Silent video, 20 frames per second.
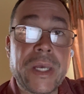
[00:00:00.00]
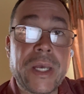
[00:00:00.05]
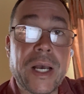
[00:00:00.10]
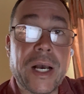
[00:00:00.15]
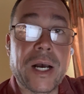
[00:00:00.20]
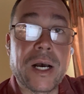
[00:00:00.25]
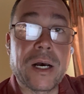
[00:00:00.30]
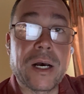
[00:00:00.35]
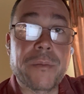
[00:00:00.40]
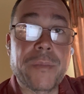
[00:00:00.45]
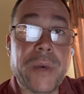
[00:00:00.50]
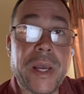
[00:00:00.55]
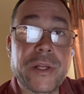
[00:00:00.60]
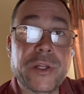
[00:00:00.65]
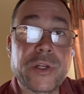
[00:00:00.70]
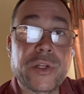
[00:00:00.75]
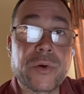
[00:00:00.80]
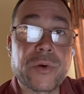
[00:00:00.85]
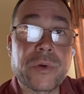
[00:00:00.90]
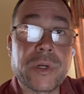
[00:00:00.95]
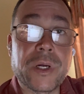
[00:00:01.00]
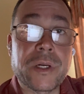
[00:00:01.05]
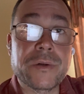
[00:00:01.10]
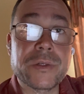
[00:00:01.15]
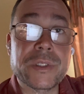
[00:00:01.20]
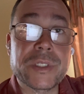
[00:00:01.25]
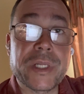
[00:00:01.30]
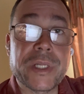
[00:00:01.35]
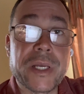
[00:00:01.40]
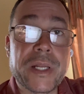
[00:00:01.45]
and you don't
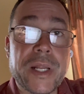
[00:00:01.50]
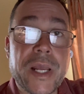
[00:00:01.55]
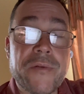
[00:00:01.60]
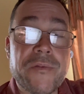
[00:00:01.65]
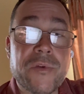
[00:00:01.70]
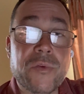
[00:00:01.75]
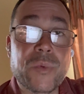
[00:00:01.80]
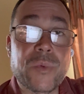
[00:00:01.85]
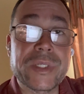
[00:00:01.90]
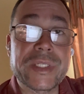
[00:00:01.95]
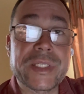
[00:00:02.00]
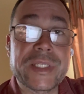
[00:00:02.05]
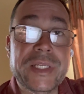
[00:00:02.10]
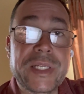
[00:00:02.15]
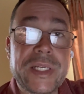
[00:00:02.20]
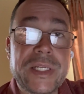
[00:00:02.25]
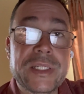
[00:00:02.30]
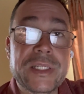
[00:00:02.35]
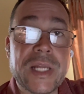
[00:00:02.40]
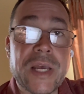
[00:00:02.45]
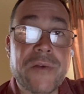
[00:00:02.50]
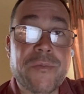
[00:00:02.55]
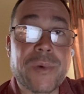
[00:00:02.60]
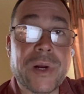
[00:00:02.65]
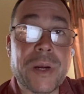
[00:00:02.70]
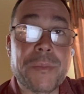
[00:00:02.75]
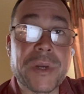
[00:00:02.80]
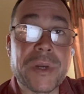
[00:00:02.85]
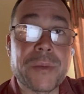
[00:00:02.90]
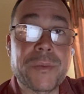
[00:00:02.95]
understand everyone's needs and have
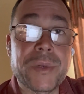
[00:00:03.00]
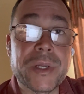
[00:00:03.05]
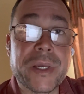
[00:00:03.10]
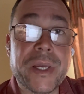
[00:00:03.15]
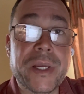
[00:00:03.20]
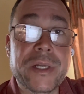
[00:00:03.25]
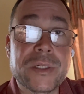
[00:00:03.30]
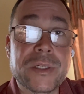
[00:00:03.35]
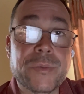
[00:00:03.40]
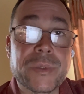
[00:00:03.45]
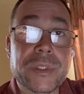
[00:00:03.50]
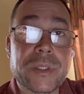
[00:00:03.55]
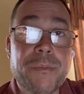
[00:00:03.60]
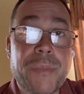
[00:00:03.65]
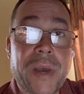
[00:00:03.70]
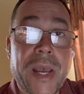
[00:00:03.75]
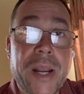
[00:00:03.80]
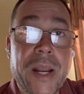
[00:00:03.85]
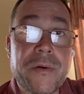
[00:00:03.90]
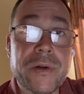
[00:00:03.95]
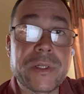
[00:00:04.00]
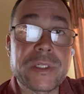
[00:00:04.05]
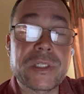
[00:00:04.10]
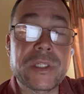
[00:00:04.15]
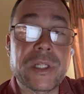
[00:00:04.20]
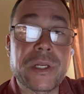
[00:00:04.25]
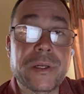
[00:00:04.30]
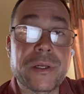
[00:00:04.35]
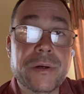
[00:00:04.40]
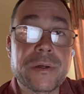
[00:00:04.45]
proper communication with the parents,
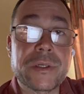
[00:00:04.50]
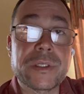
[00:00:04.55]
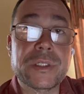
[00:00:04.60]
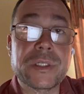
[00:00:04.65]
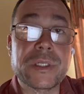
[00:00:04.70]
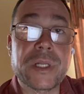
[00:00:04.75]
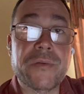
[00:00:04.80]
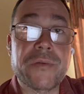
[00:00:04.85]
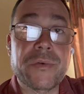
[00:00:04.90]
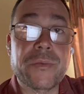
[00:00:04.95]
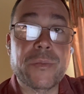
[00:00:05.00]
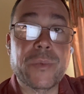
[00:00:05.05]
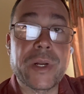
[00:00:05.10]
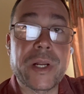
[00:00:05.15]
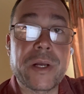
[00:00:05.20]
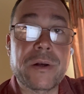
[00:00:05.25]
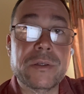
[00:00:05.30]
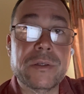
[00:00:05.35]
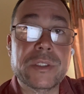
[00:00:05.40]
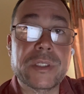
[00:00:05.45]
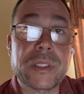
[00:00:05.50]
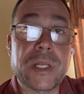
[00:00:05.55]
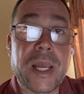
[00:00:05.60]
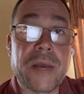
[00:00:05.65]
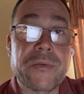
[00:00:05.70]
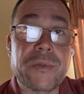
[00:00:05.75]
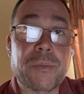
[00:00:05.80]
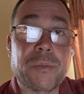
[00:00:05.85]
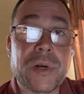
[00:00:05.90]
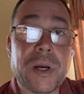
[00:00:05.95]
the nurse, and everyone else, and have
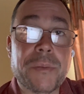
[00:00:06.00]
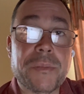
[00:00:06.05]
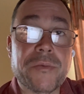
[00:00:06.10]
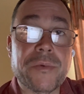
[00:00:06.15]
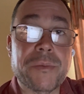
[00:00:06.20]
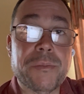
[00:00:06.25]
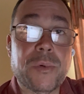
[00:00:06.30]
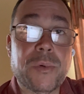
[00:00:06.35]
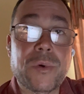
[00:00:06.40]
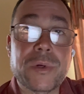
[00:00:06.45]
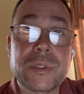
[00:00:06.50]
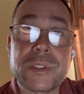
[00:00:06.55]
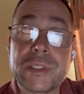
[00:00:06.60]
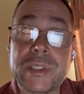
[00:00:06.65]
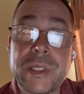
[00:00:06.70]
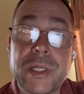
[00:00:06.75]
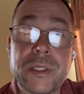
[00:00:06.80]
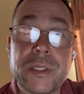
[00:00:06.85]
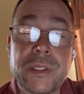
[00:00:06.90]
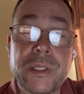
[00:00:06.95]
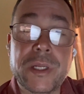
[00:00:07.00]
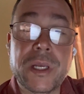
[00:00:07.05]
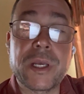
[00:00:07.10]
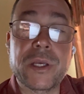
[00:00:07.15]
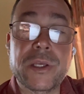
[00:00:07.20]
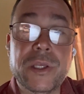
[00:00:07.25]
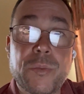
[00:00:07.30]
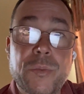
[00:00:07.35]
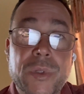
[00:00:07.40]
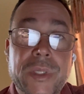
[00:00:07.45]
the proper reports, then
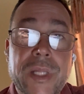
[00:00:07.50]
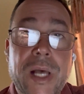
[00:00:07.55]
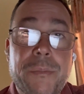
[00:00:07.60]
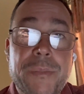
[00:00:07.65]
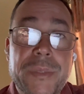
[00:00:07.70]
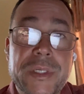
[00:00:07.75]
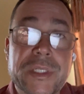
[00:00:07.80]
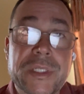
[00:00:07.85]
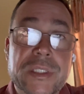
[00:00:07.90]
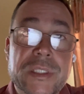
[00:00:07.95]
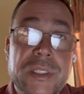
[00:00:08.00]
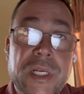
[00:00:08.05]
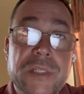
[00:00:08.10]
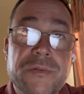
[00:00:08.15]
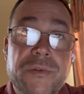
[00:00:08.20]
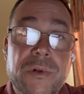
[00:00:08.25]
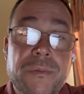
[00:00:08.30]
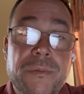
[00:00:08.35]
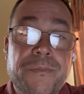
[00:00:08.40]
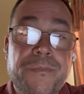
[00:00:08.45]
you will not be successful.